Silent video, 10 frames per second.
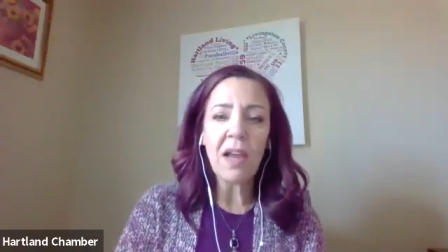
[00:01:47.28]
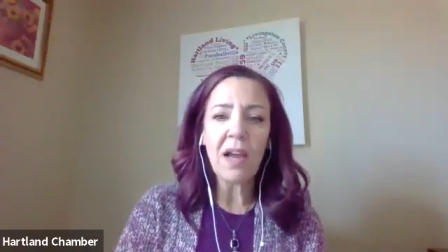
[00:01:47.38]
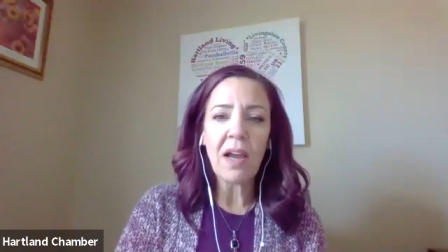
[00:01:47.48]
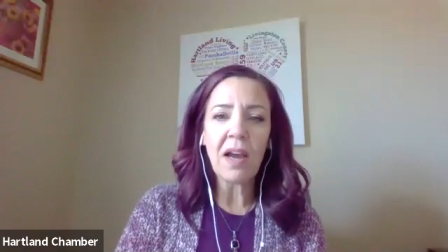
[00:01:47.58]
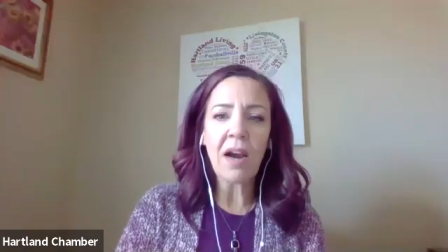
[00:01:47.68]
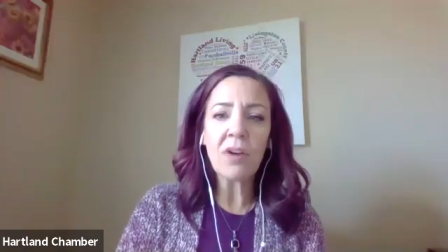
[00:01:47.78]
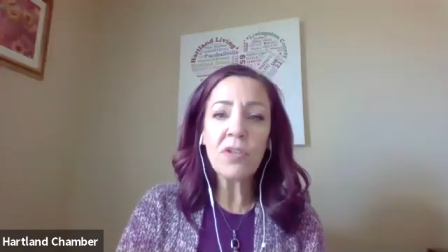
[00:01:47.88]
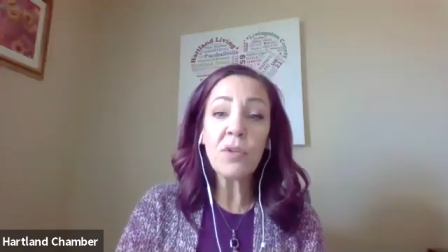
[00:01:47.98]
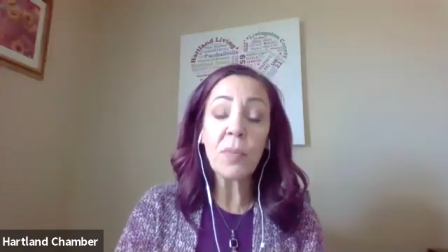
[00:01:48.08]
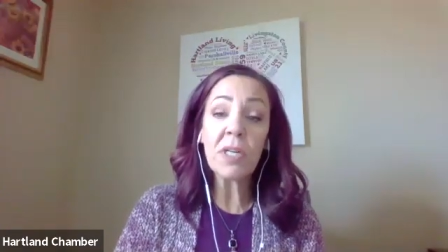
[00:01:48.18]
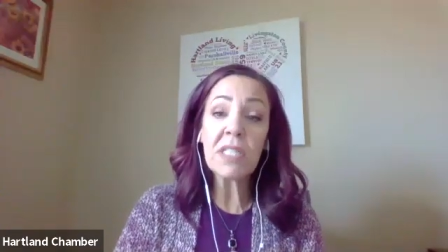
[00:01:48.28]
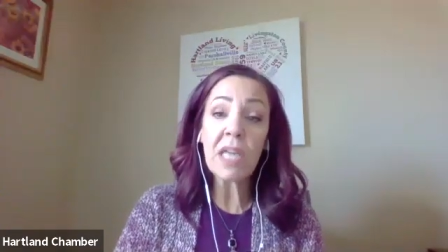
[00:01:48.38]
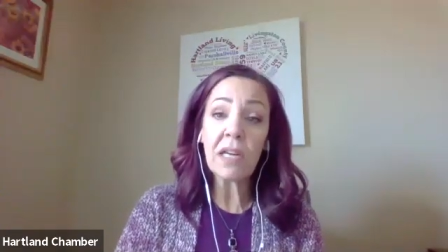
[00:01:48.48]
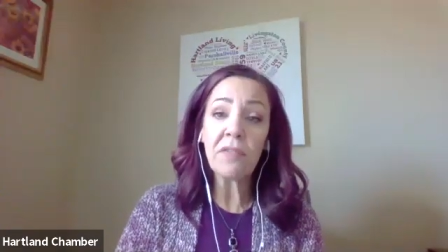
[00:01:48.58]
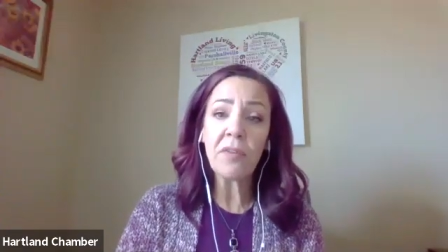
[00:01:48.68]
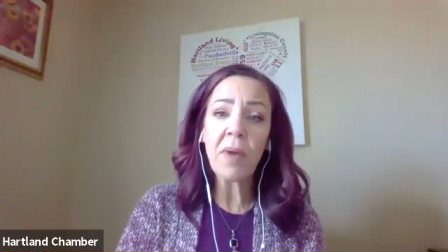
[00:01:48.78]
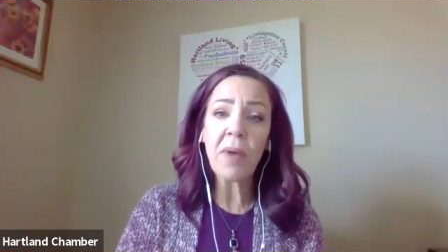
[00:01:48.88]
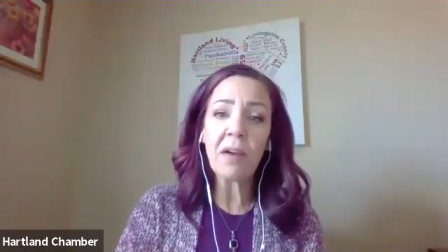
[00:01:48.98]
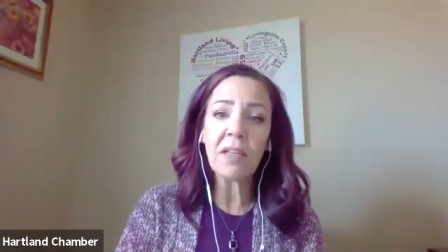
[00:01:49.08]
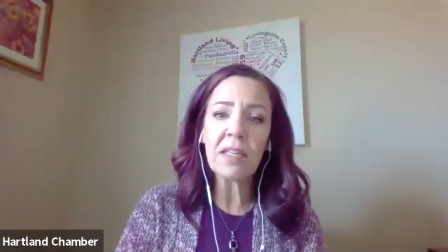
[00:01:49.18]
our superintendent from
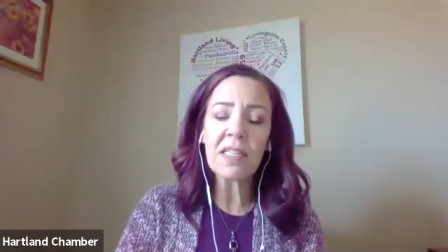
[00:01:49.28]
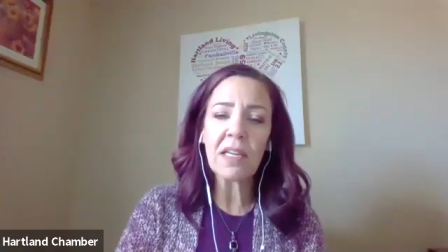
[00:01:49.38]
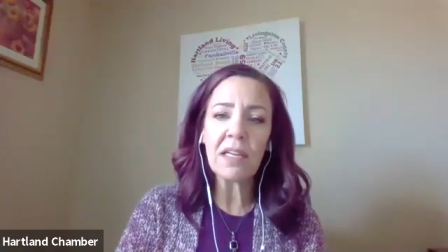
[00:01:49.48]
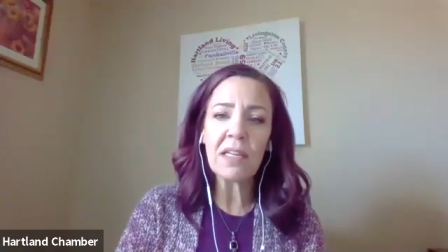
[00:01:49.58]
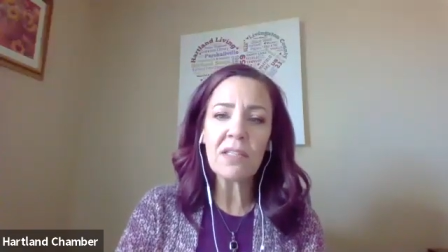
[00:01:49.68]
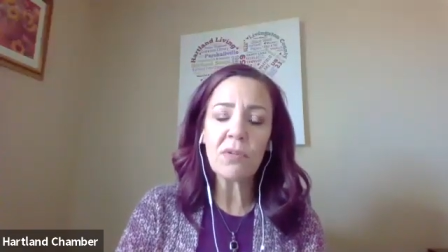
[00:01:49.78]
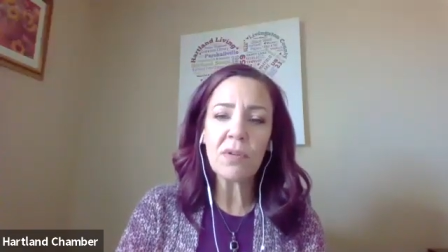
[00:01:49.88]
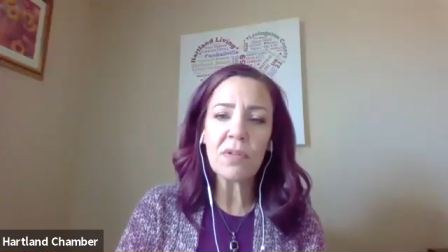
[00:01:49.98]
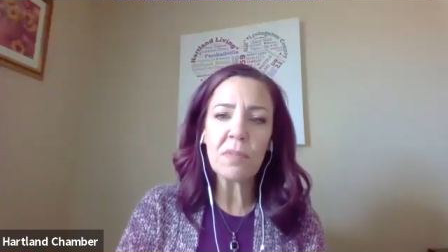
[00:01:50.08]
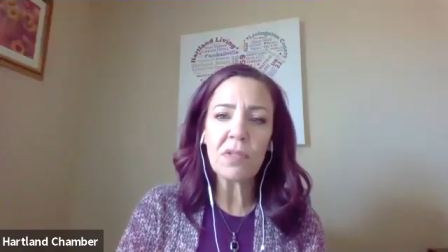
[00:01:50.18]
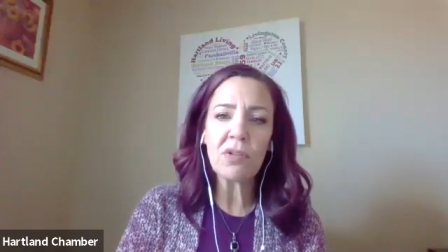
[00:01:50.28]
Hartland Consolidated Schools, Mr.